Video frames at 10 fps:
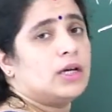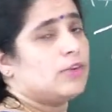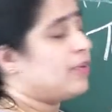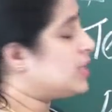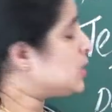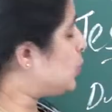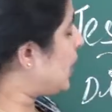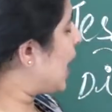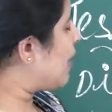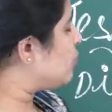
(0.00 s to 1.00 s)
First
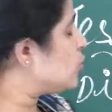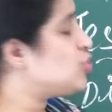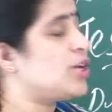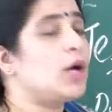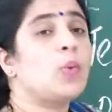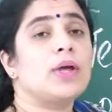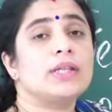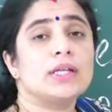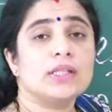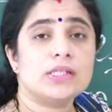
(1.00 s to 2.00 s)
we have to check
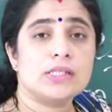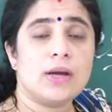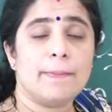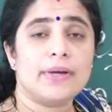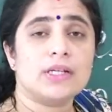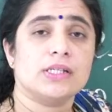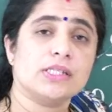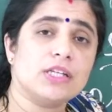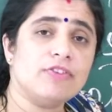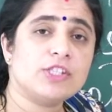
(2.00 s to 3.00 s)
whether this number is
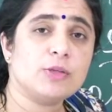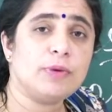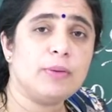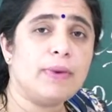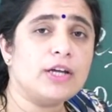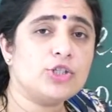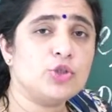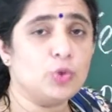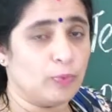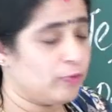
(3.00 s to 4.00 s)
divisible by
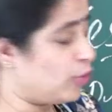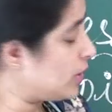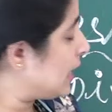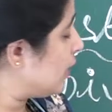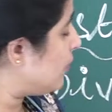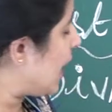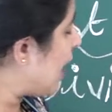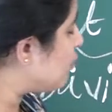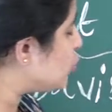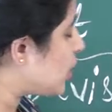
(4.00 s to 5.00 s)
2. For that we
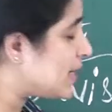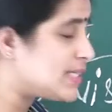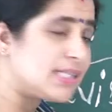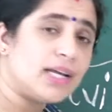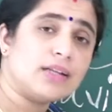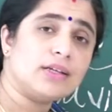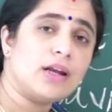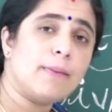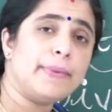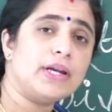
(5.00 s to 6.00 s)
have to consider the
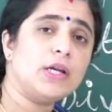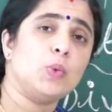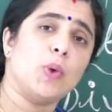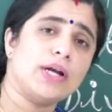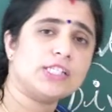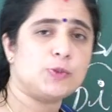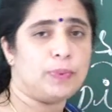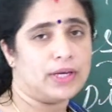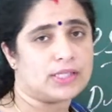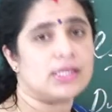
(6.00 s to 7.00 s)
number in ones
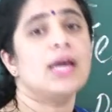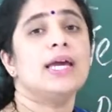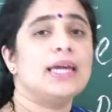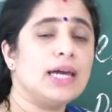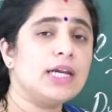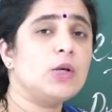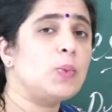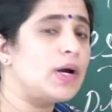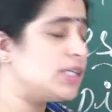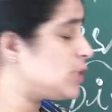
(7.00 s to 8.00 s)
place. Here in
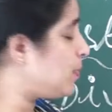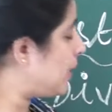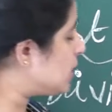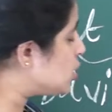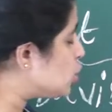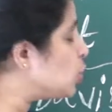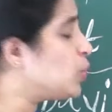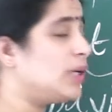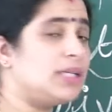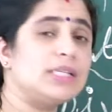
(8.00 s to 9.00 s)
ones place
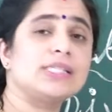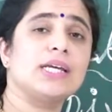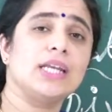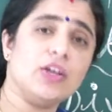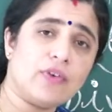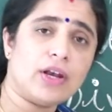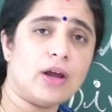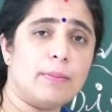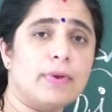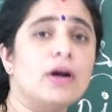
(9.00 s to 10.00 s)
2, it is an even
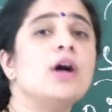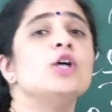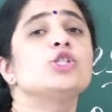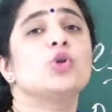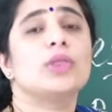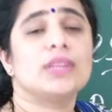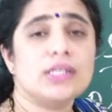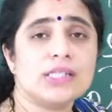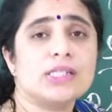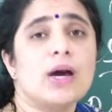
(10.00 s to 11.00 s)
number. So
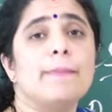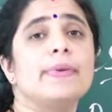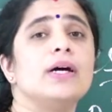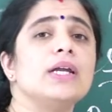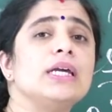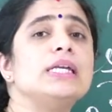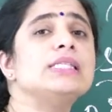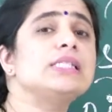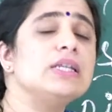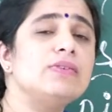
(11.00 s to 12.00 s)
this number
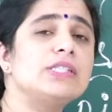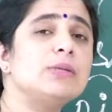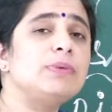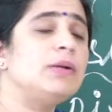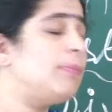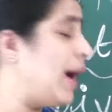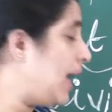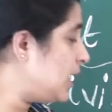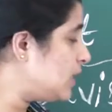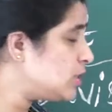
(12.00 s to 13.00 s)
is divisible
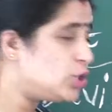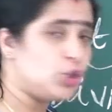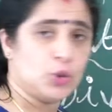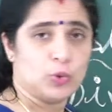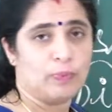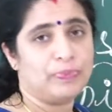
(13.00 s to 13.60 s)
by 2.